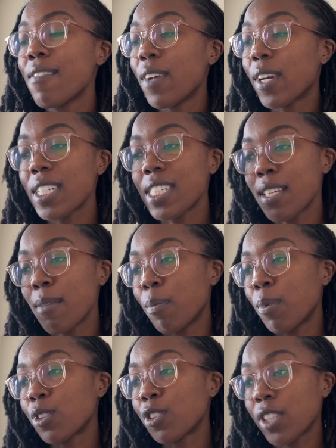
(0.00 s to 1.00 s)
very
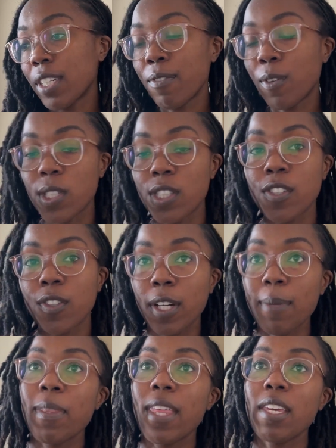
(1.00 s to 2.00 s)
simple, straightforward
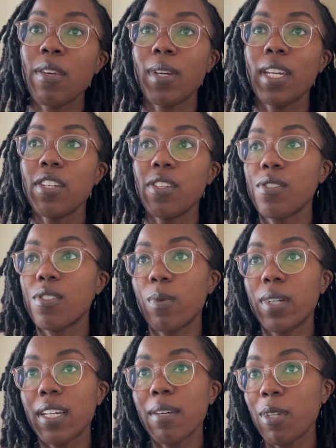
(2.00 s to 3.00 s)
script that you can use
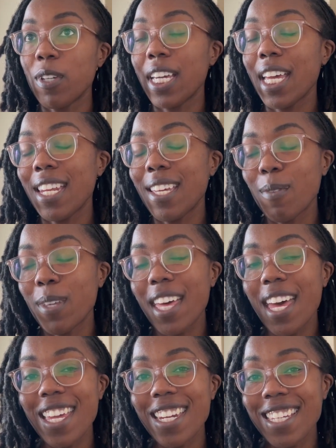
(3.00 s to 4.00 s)
when communicating with
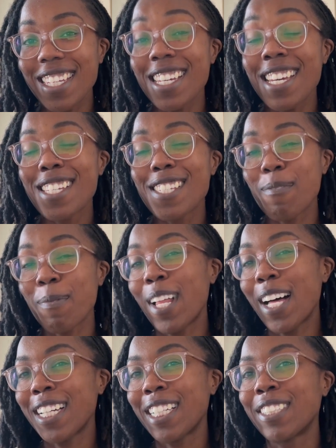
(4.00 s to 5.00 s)
any
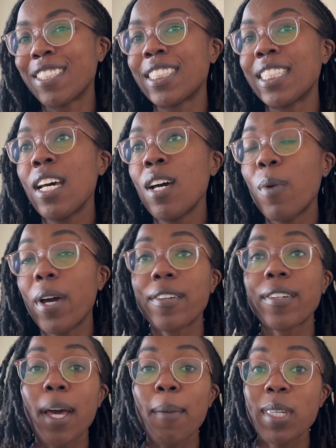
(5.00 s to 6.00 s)
suppliers,
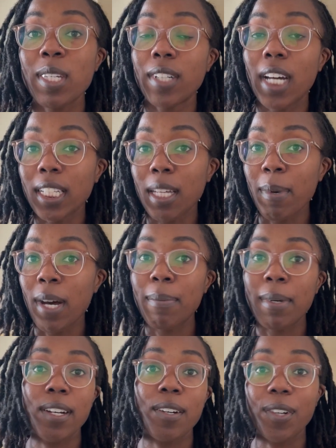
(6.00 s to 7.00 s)
whether that be on
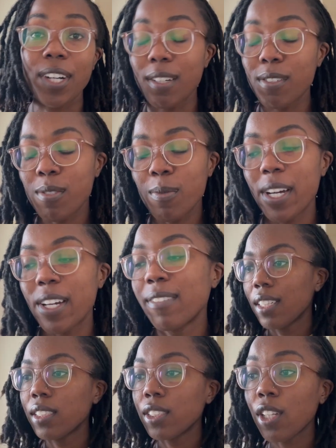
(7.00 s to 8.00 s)
Alibaba or elsewhere.
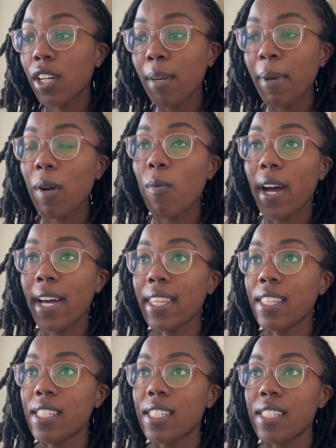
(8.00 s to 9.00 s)
Let's talk about why
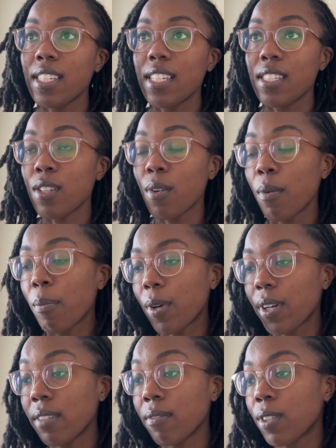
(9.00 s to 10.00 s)
this is so
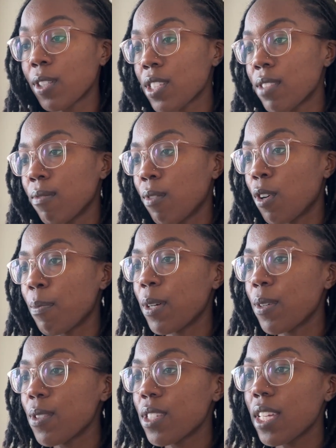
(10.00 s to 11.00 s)
important. First and
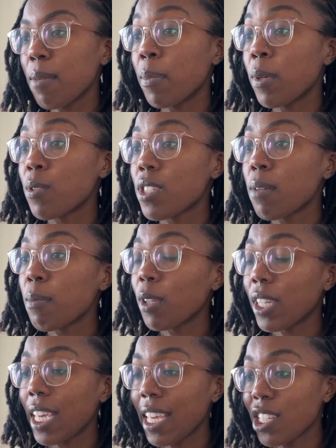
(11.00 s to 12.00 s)
foremost, it builds
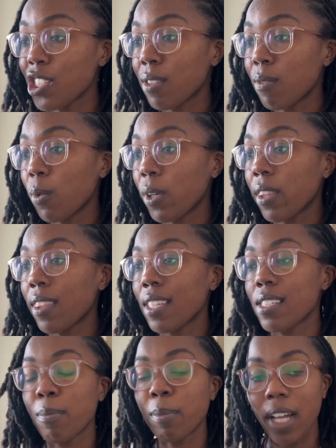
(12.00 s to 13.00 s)
communication with the
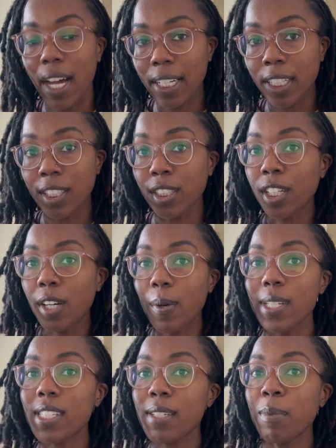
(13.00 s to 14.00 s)
supplier. You're
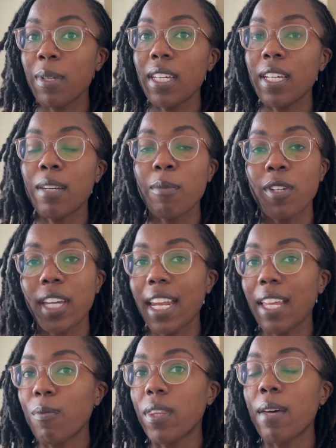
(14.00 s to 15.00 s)
going to be
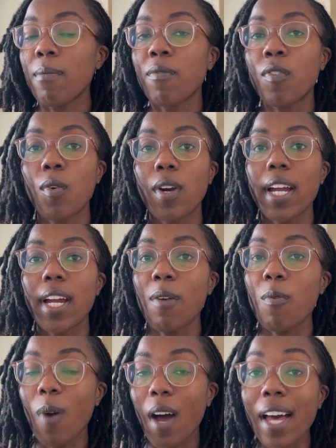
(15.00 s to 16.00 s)
communicating with them for a
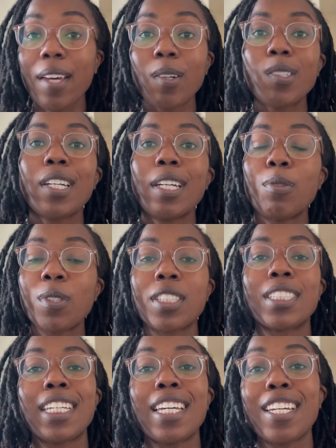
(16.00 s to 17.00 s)
while in order
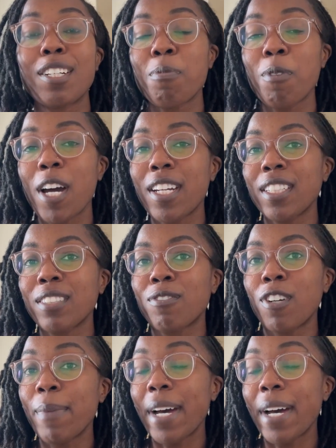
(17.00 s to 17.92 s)
to get your product from